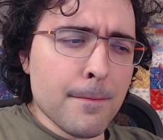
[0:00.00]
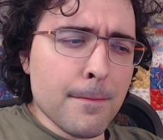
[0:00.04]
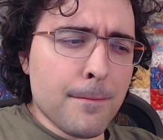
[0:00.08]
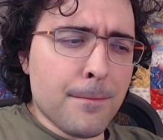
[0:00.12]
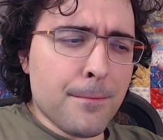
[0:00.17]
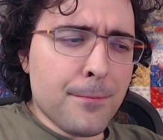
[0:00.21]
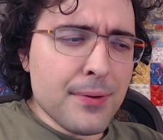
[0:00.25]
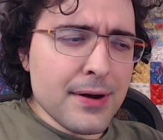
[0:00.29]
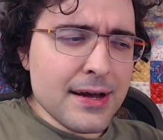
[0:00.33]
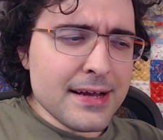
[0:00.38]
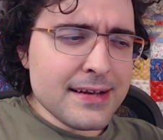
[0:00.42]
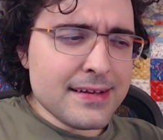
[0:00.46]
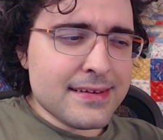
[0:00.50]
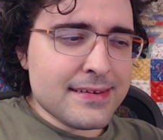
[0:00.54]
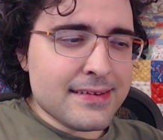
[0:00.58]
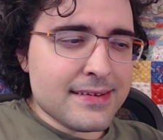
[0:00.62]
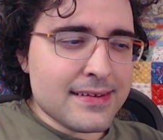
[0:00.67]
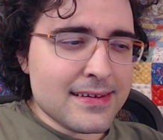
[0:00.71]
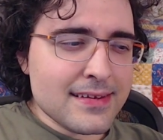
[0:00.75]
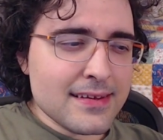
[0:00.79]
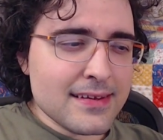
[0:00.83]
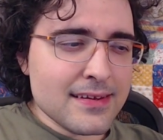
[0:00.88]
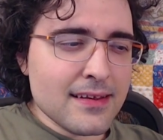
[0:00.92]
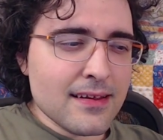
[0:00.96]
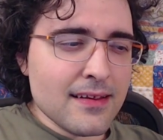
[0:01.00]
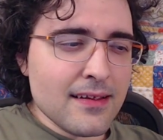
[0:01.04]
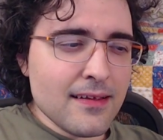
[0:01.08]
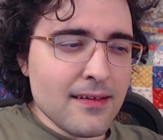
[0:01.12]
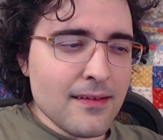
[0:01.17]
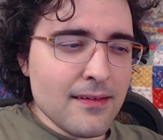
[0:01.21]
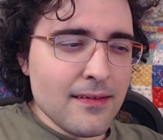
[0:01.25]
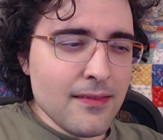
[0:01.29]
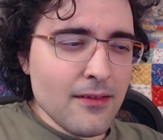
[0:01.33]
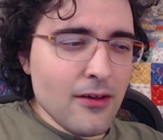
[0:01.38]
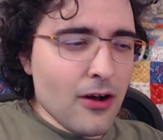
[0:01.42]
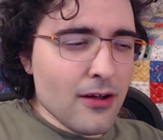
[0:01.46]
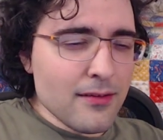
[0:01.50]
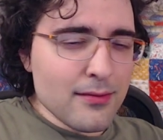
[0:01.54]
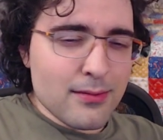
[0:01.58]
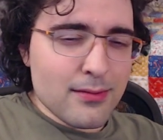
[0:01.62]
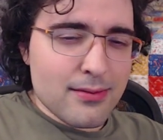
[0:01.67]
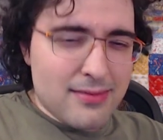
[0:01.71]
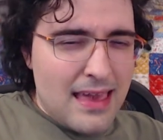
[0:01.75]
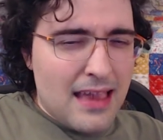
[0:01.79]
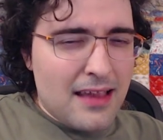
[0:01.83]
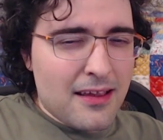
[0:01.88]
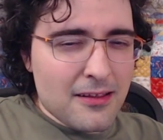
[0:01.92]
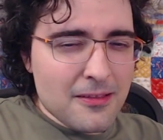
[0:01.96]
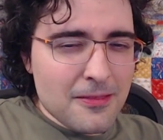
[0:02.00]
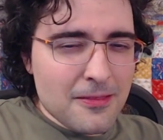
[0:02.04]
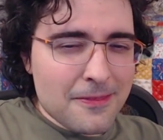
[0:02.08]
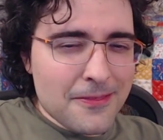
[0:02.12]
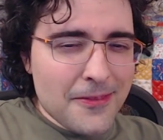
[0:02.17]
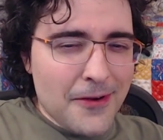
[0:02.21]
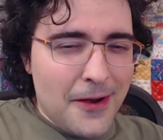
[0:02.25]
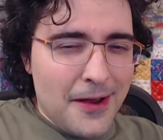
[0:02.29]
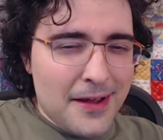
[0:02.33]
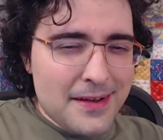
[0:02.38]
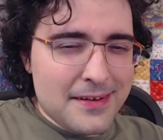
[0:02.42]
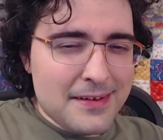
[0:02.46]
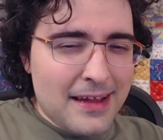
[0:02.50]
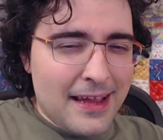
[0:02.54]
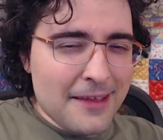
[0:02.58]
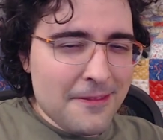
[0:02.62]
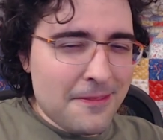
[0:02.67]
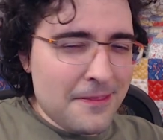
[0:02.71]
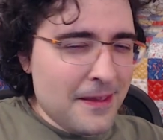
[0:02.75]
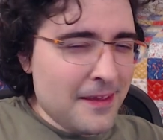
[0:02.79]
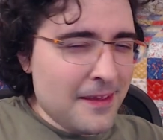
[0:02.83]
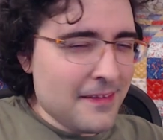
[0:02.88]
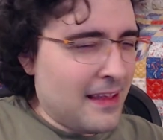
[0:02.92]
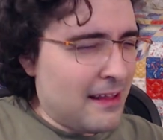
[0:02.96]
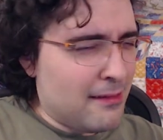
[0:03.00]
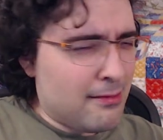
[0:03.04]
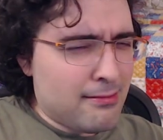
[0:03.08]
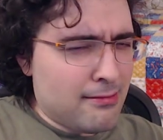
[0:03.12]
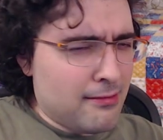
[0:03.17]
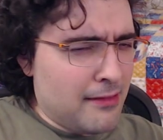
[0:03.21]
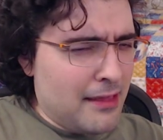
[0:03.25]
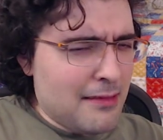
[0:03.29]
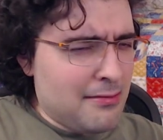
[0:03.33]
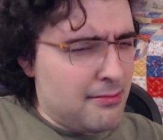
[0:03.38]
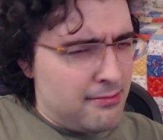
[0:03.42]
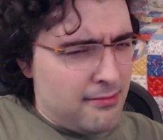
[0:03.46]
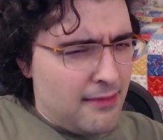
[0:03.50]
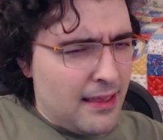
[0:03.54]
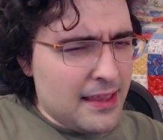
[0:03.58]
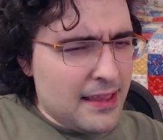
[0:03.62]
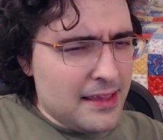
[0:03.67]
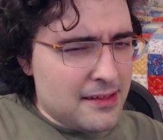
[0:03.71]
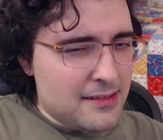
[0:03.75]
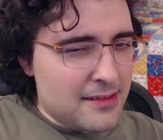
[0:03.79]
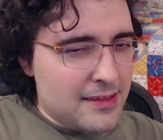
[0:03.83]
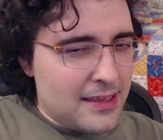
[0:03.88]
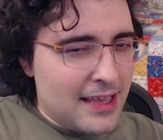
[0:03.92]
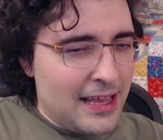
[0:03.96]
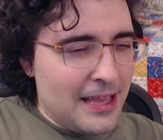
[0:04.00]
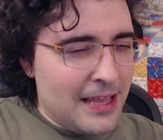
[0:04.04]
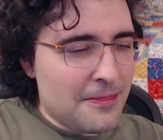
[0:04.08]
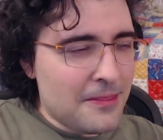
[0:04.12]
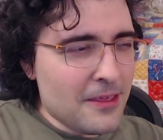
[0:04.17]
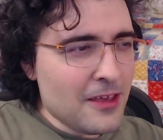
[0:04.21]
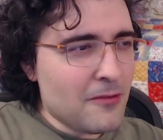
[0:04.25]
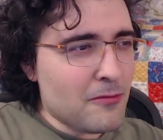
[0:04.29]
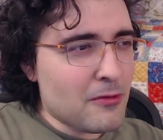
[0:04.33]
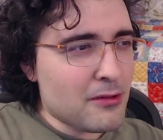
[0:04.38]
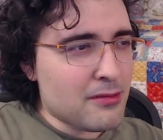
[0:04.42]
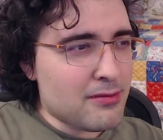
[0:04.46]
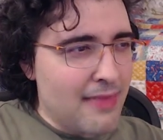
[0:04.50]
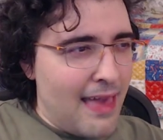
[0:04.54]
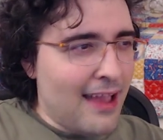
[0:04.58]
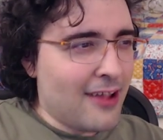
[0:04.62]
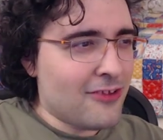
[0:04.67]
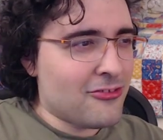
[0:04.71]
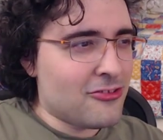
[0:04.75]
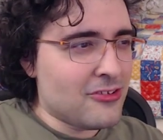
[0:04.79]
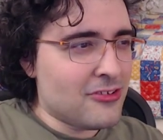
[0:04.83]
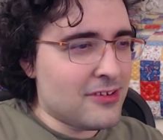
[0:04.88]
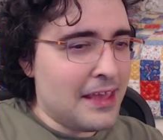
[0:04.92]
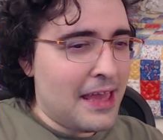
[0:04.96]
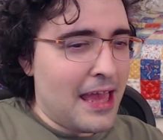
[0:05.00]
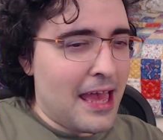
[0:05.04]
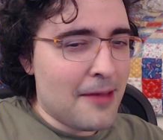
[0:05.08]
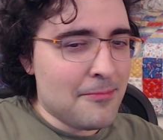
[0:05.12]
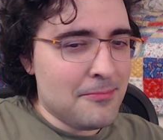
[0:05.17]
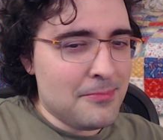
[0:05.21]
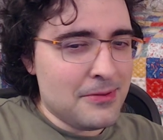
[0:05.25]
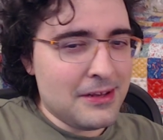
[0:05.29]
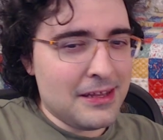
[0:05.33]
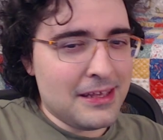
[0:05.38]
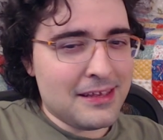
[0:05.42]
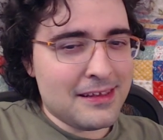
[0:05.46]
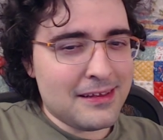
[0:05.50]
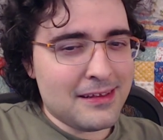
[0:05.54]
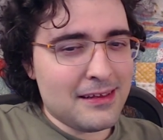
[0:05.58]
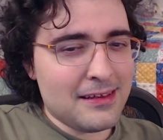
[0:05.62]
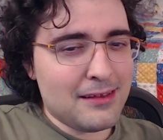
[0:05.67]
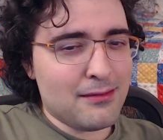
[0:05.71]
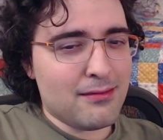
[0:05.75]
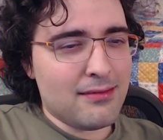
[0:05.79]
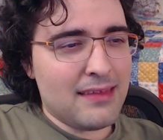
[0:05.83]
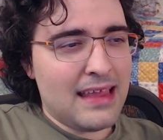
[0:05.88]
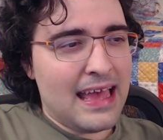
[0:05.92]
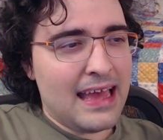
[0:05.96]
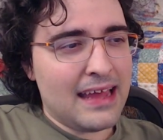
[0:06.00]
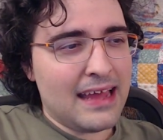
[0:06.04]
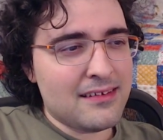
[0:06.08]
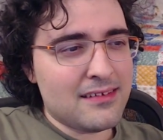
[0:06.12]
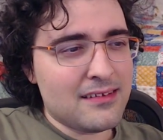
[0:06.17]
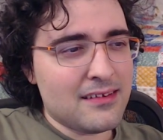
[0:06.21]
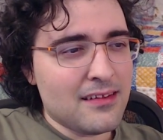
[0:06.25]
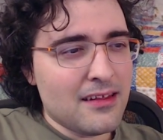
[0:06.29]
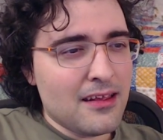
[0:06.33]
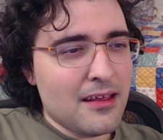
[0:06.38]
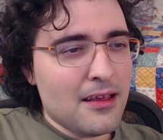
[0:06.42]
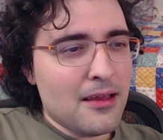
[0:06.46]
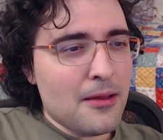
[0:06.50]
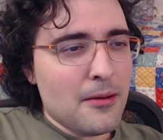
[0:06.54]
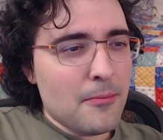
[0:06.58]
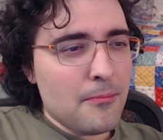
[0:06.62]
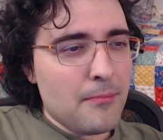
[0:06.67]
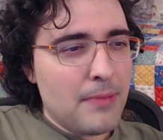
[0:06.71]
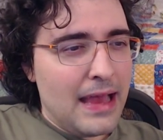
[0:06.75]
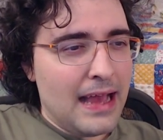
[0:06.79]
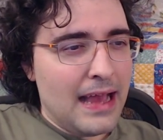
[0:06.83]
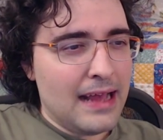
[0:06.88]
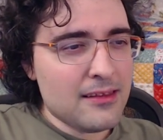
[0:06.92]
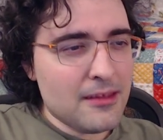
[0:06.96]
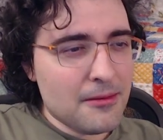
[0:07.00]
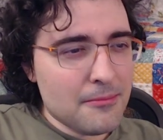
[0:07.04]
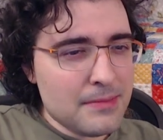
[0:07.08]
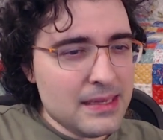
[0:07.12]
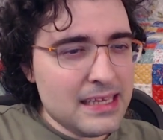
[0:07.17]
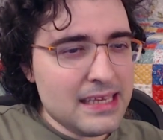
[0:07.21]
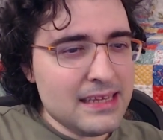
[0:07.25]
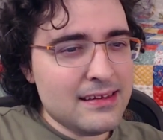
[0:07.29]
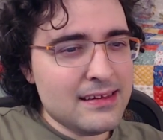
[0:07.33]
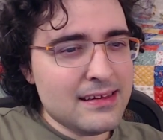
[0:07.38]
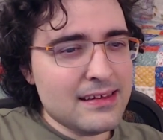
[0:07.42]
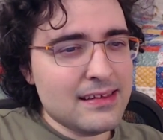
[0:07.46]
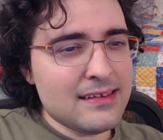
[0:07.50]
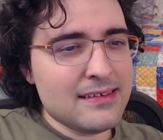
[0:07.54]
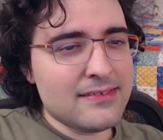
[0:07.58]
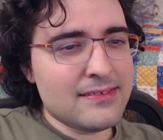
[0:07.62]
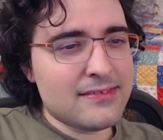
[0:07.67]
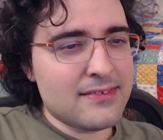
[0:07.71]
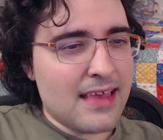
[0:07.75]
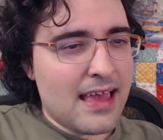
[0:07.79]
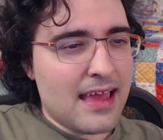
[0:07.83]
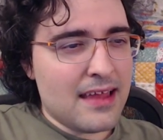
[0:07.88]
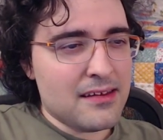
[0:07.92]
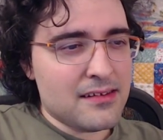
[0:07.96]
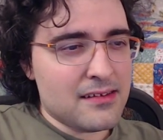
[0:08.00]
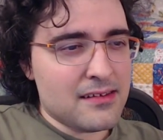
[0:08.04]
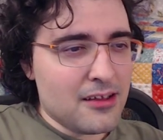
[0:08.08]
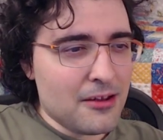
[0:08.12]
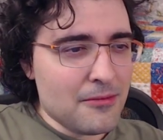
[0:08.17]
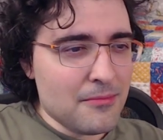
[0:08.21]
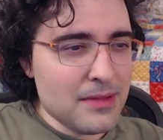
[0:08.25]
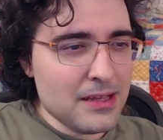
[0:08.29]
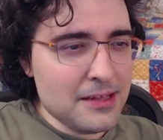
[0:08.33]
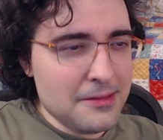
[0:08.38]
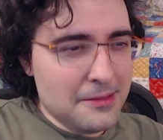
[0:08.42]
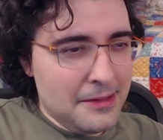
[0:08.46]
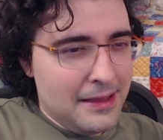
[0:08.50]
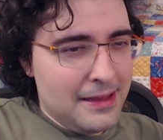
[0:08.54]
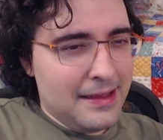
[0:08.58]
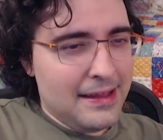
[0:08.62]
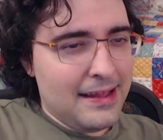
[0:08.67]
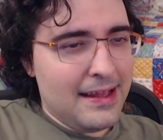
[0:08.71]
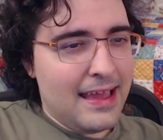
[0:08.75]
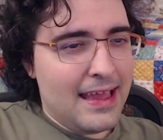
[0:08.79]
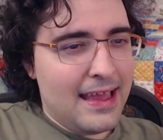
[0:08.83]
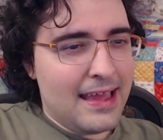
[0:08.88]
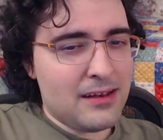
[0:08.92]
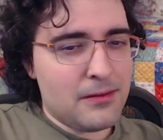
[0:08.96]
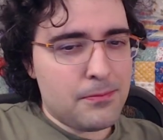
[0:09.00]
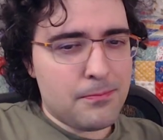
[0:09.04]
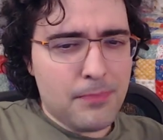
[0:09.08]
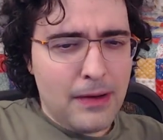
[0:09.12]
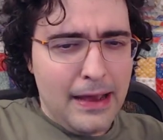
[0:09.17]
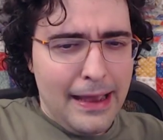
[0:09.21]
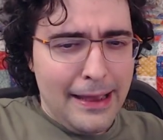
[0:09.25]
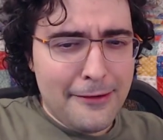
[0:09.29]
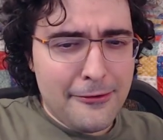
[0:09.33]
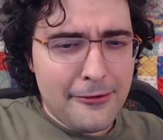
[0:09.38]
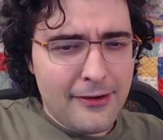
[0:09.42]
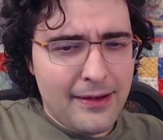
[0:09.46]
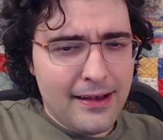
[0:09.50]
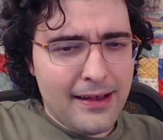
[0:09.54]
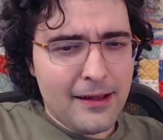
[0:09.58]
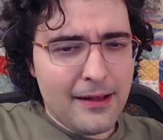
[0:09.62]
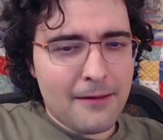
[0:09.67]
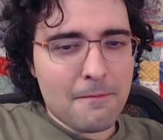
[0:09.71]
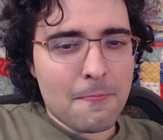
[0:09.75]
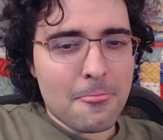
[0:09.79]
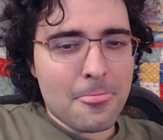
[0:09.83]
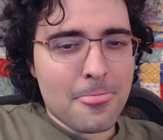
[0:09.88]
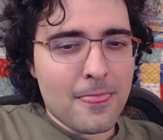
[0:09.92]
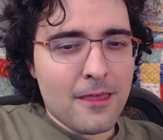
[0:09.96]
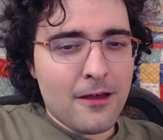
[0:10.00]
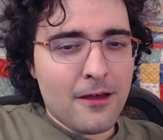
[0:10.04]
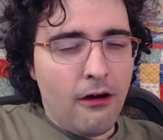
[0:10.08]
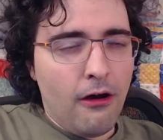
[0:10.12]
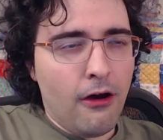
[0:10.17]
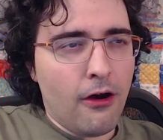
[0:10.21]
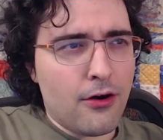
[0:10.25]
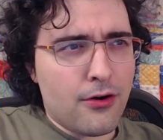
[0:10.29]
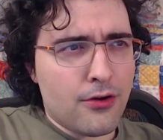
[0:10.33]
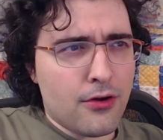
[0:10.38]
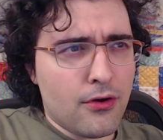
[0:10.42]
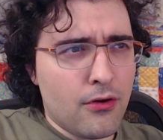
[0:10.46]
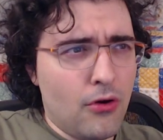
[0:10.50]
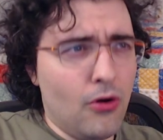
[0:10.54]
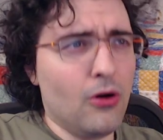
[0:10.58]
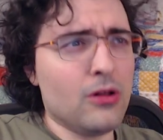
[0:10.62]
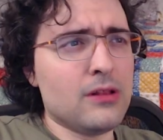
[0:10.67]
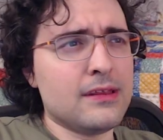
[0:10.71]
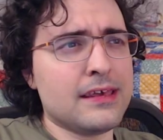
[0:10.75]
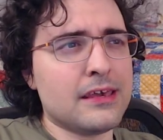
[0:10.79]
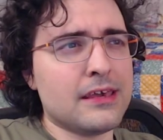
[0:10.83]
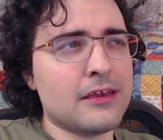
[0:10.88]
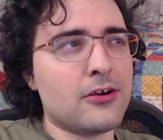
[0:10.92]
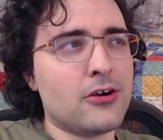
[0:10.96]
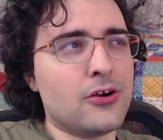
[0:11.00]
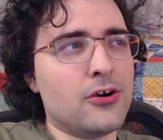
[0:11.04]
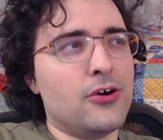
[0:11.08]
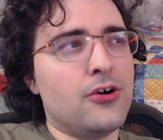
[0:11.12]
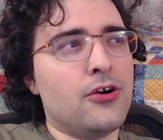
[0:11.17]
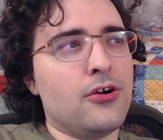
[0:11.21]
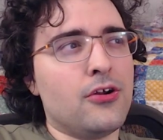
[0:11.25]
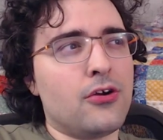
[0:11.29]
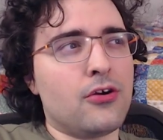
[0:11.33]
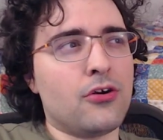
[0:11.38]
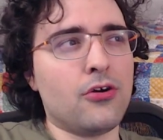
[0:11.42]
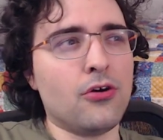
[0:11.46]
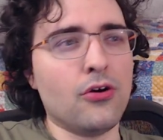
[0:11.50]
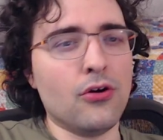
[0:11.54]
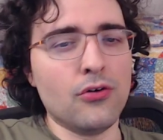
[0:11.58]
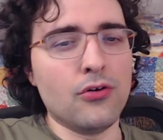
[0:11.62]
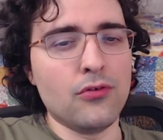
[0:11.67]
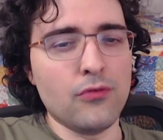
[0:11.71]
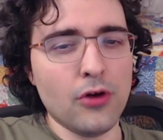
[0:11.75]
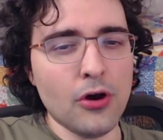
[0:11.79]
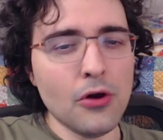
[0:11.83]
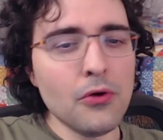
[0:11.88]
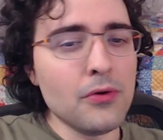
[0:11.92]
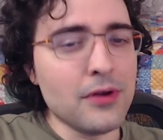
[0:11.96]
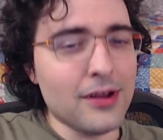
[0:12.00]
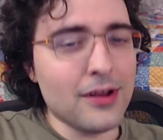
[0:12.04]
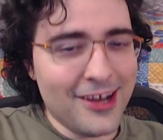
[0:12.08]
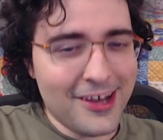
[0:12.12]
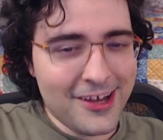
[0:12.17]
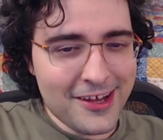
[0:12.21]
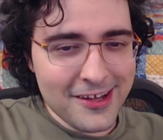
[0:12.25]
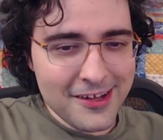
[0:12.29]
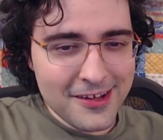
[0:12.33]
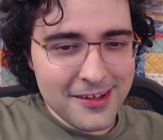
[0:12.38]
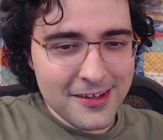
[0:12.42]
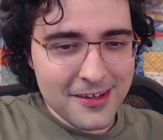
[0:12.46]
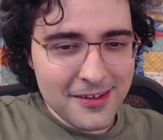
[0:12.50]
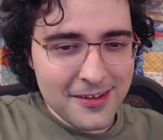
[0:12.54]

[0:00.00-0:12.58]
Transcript: But on second thought, I think that's less likely. I think what's actually happening is that Palamedes and Camilla and Pyra are calling her Corona,